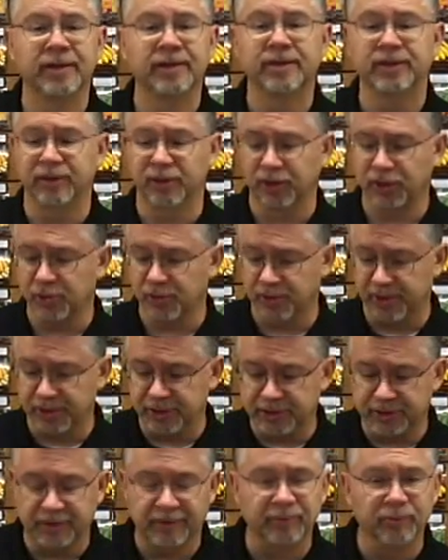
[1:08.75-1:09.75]
to
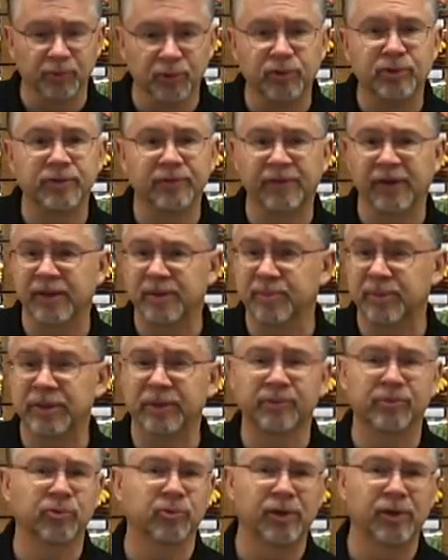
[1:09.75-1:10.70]
encourage root development.